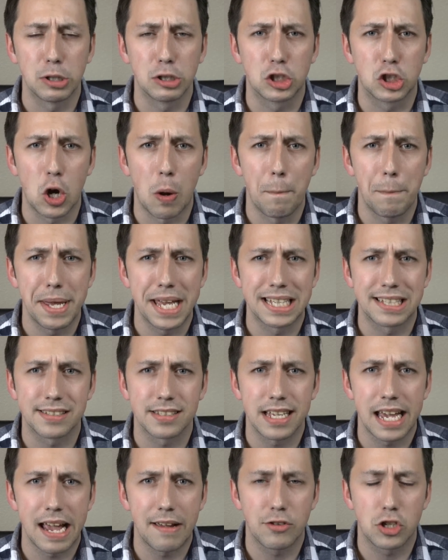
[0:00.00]
Don't be a
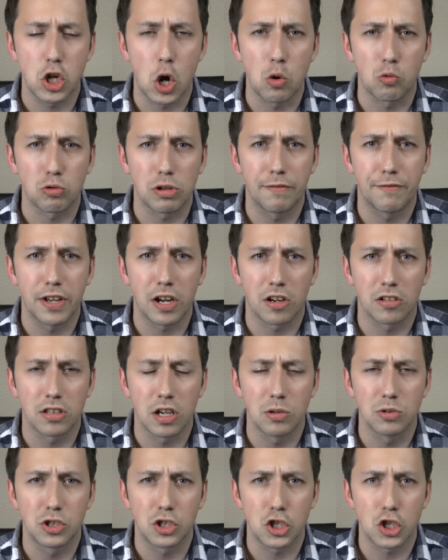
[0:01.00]
slave. Don't revere
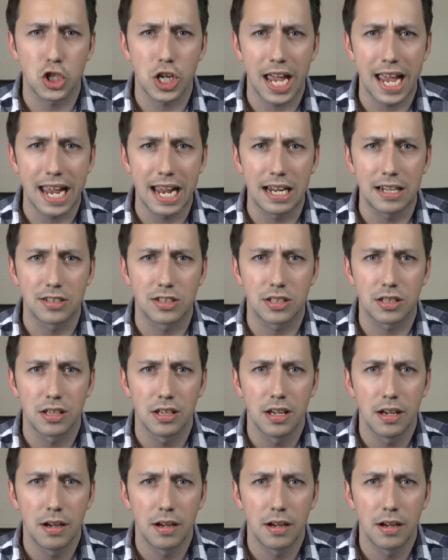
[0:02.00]
those chains.